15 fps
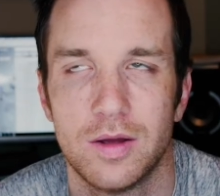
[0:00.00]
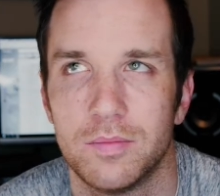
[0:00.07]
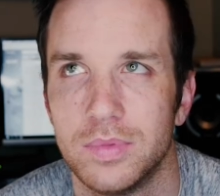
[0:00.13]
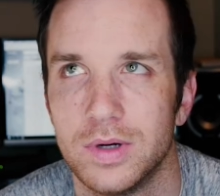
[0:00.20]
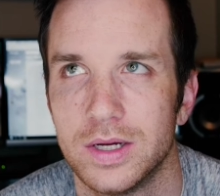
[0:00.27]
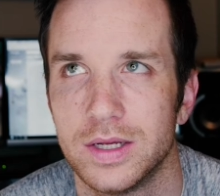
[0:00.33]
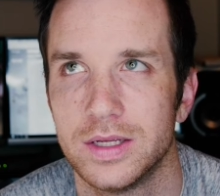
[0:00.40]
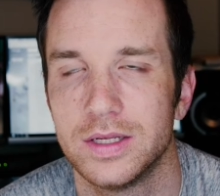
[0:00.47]

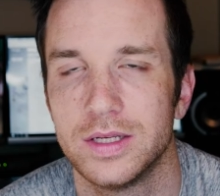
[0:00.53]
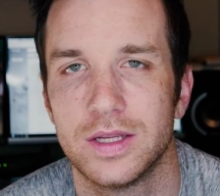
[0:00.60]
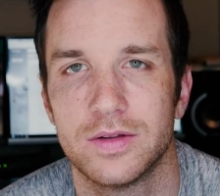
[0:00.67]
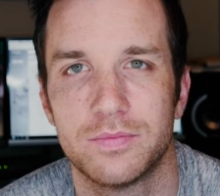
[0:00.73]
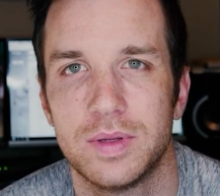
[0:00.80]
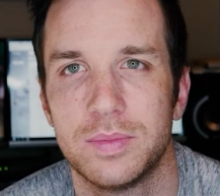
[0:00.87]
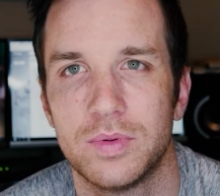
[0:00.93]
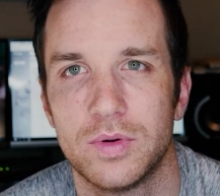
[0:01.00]
but you
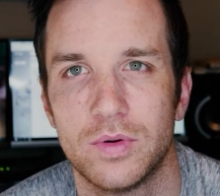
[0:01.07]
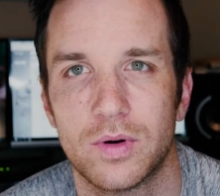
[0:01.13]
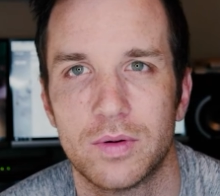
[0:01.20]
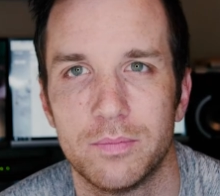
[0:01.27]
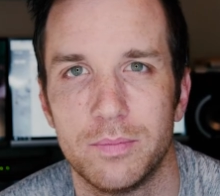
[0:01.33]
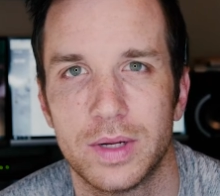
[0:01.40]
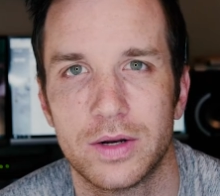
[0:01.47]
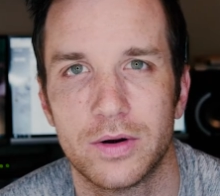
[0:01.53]
have people who are
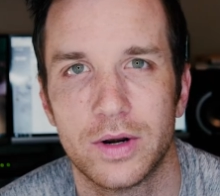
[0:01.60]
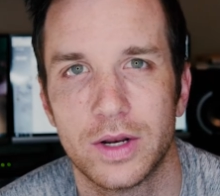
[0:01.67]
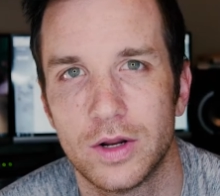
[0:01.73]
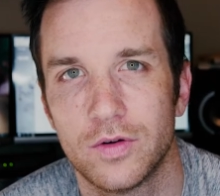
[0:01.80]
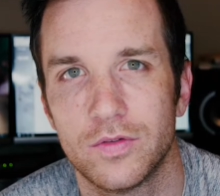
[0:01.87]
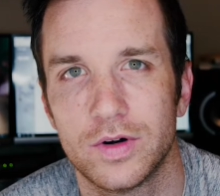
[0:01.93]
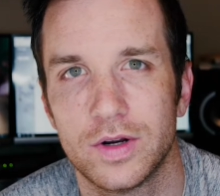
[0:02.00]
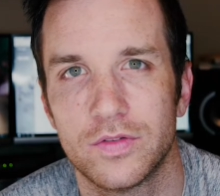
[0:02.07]
bickering
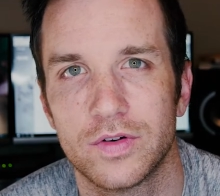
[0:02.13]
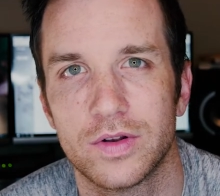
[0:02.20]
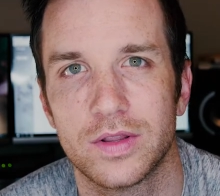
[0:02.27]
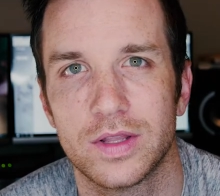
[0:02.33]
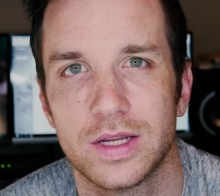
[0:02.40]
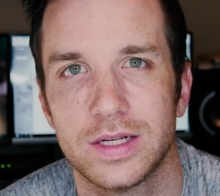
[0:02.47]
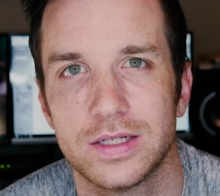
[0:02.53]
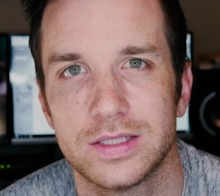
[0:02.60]
over different
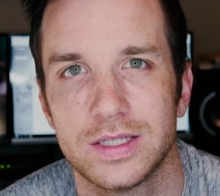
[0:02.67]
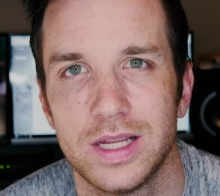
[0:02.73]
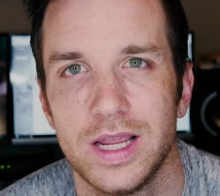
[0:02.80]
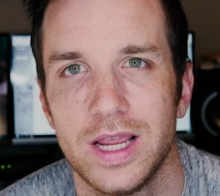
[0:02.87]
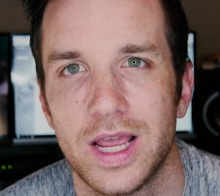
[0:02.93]
things.